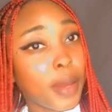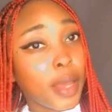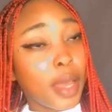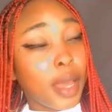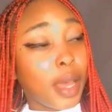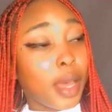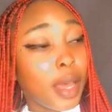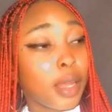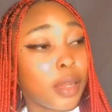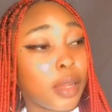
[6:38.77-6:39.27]

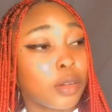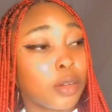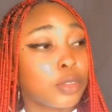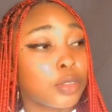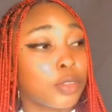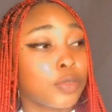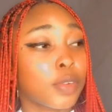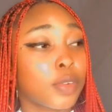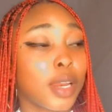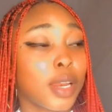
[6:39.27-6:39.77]
And a lot of
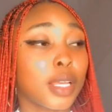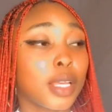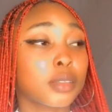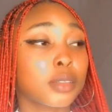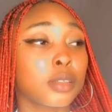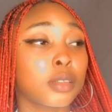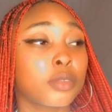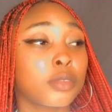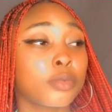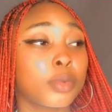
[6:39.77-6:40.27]
class, a lot
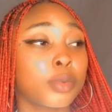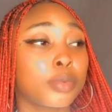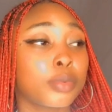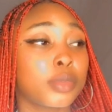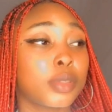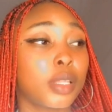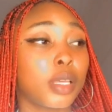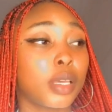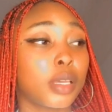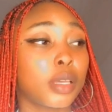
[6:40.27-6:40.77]
of people
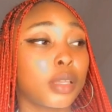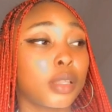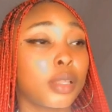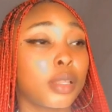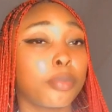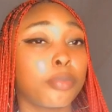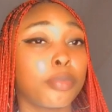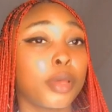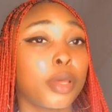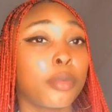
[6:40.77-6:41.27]
take, they
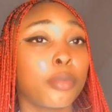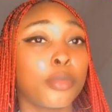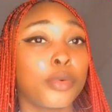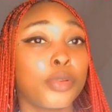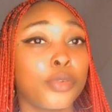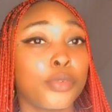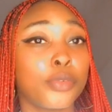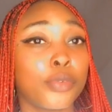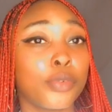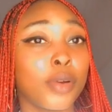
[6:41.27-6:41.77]
pay money
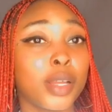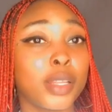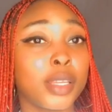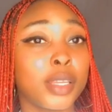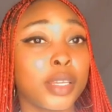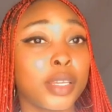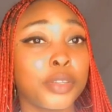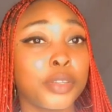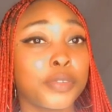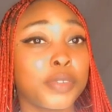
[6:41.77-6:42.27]
for, at the end
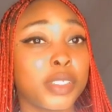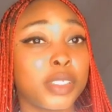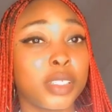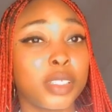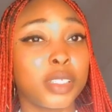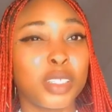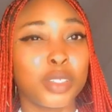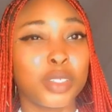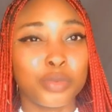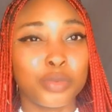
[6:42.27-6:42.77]
of the day, they
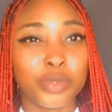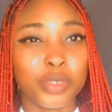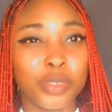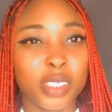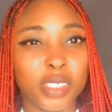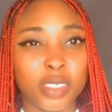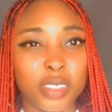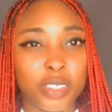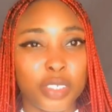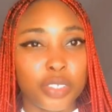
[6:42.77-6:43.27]
won't really
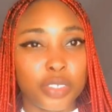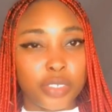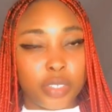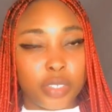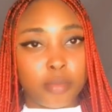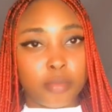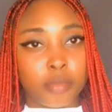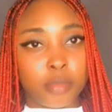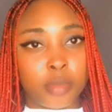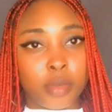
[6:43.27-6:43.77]
teach them
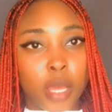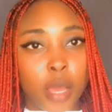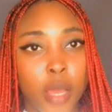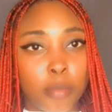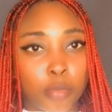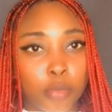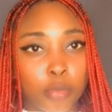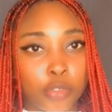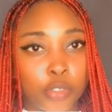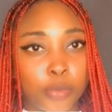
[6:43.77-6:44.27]
that
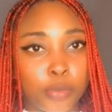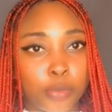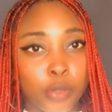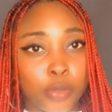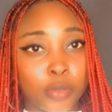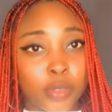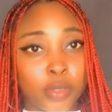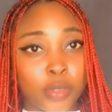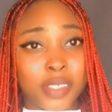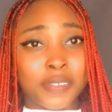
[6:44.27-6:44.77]
much, because
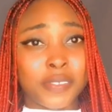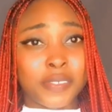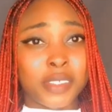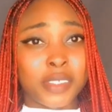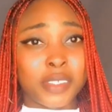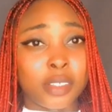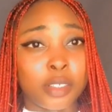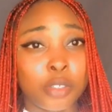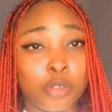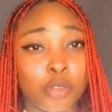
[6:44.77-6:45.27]
definitely
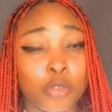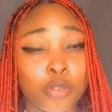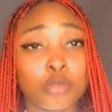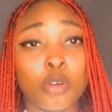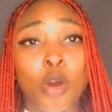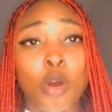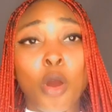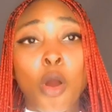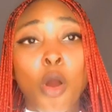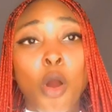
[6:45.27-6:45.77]
not
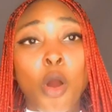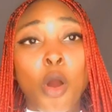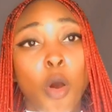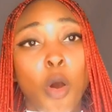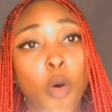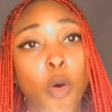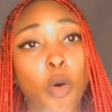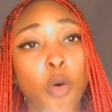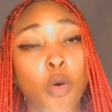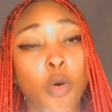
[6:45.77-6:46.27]

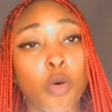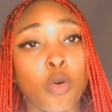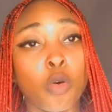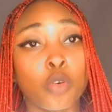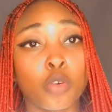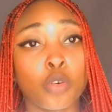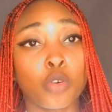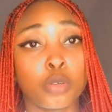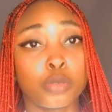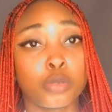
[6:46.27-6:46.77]
all
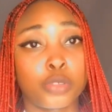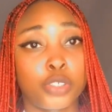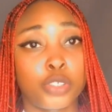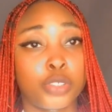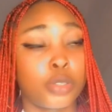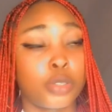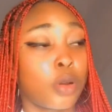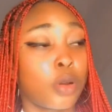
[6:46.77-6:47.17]
coach